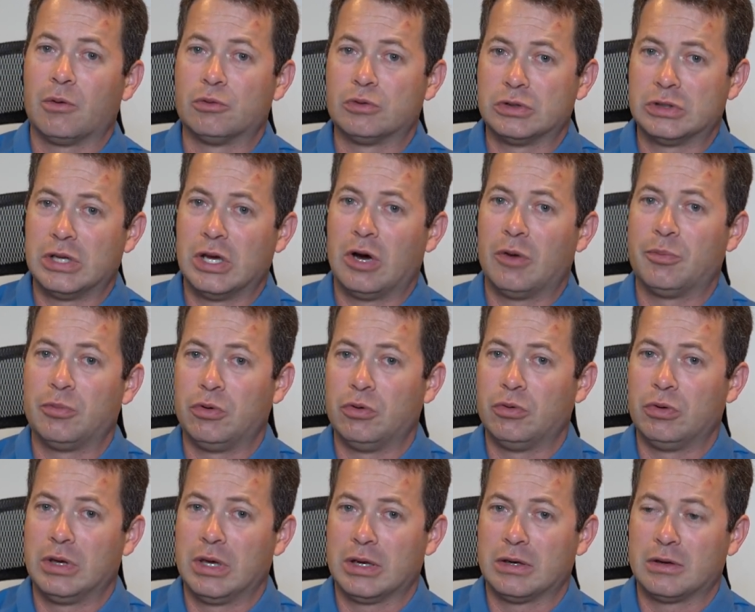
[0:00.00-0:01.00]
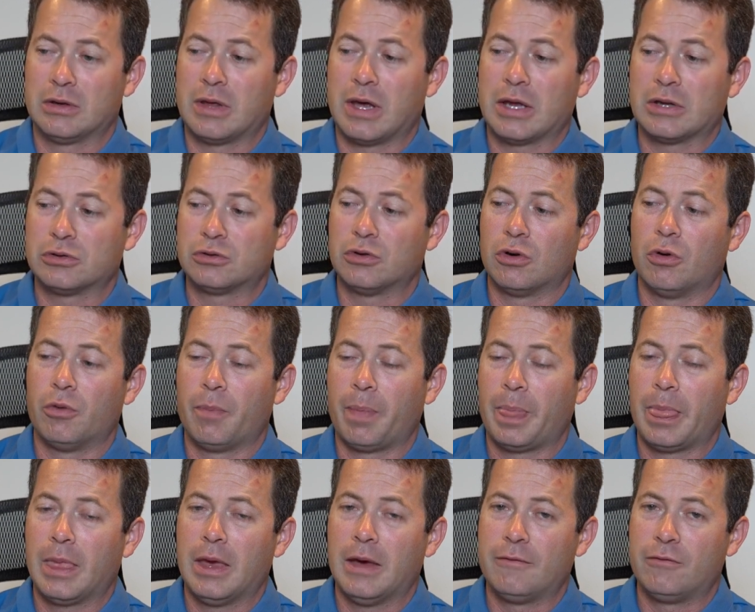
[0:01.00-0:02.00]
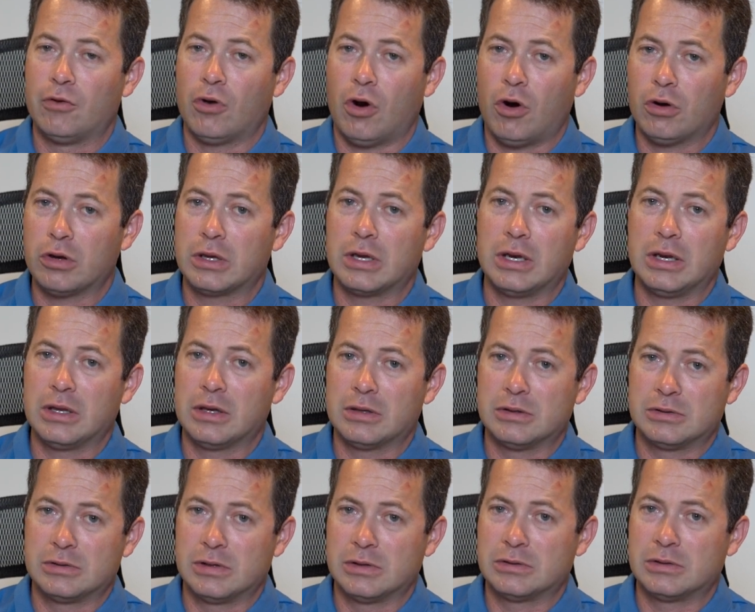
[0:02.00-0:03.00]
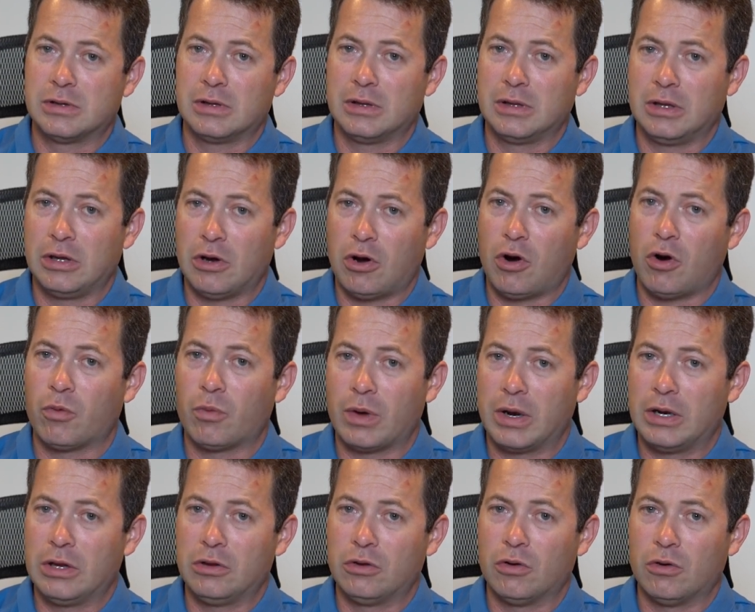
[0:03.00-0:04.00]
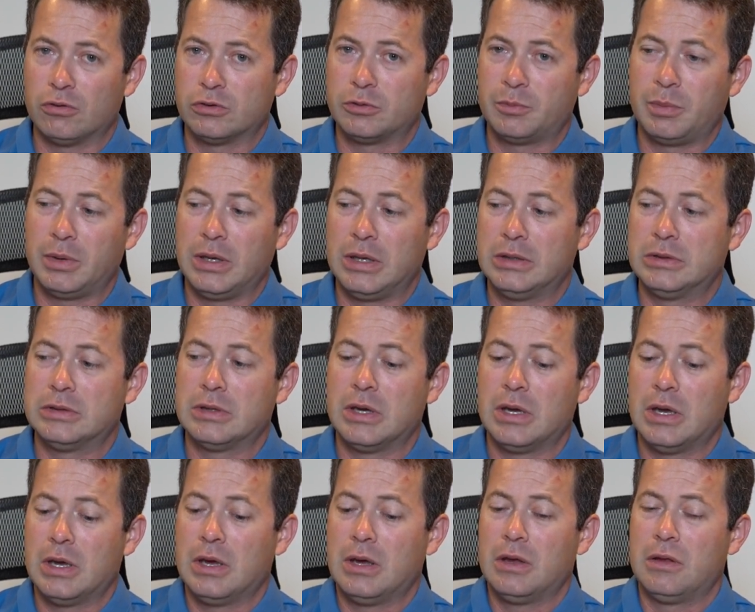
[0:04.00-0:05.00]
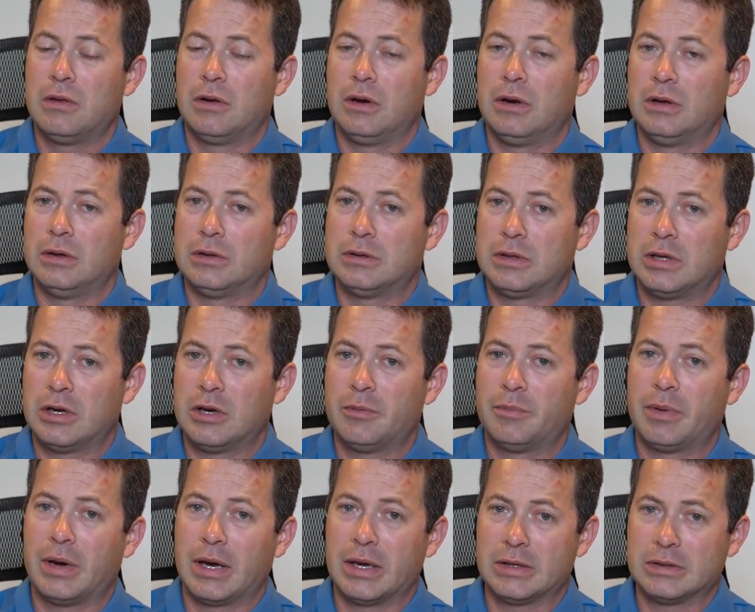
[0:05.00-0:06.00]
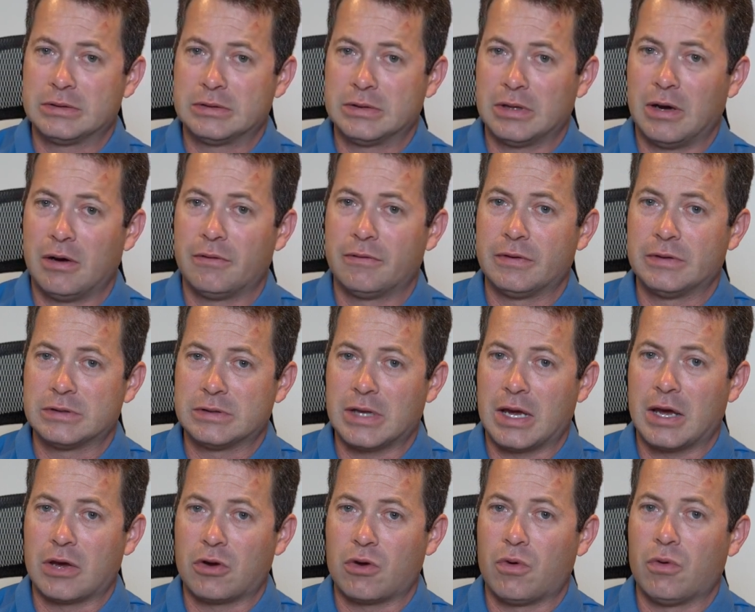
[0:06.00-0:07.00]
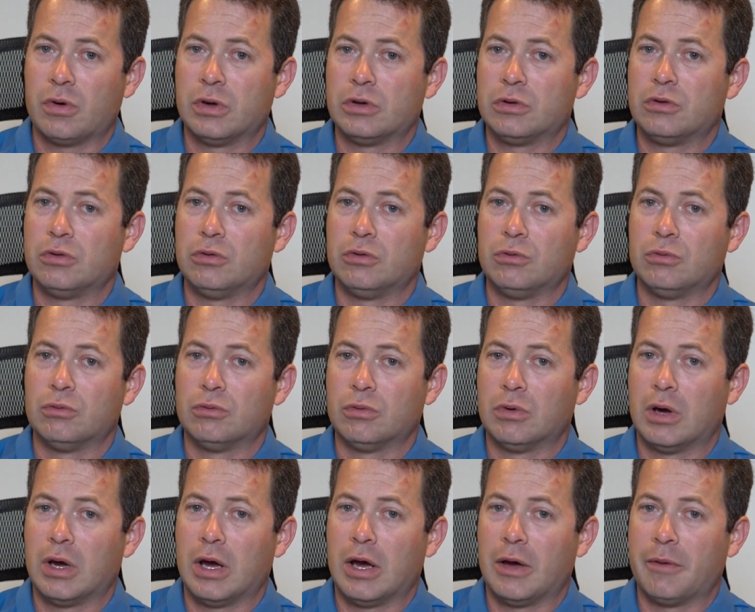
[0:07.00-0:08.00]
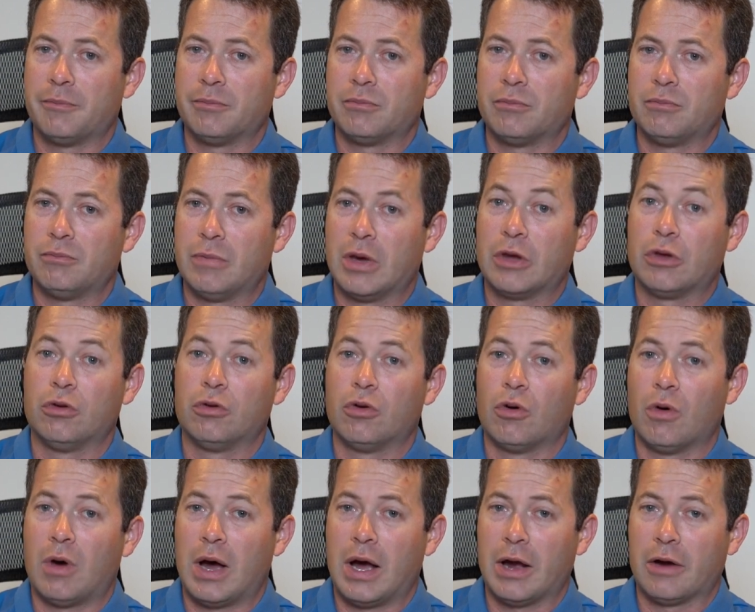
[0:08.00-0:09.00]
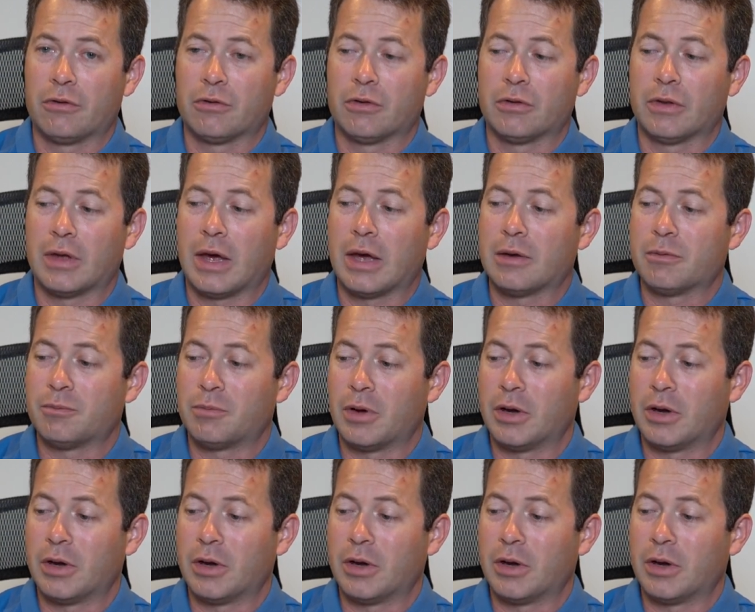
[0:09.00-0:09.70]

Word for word: It will just help you get to that. So if you are getting consistently already those speeds, then an antenna by itself is not going to um, make you go higher than that.